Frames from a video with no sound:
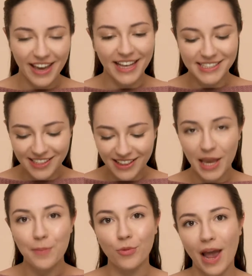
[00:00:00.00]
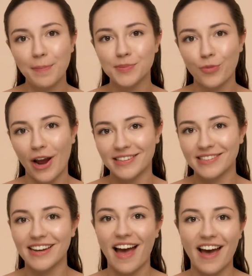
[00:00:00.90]
that instantly preps,
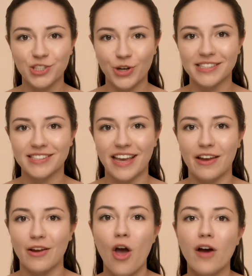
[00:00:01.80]
brightens, and hydrates skin